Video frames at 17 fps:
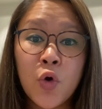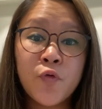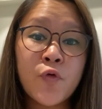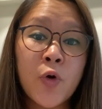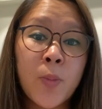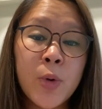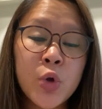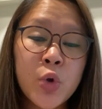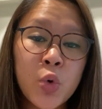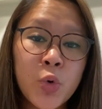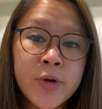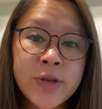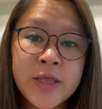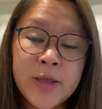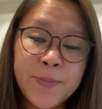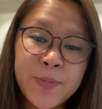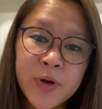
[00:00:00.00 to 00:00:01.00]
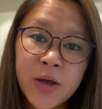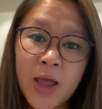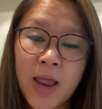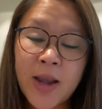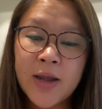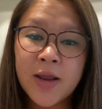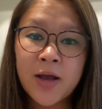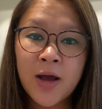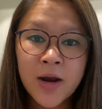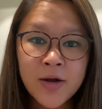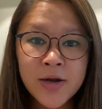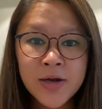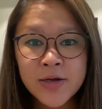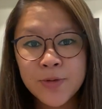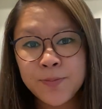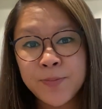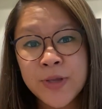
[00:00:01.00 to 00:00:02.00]
Former goalkeeper and
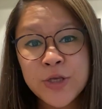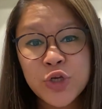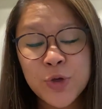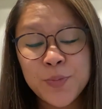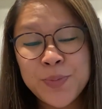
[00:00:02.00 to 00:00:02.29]
current BJP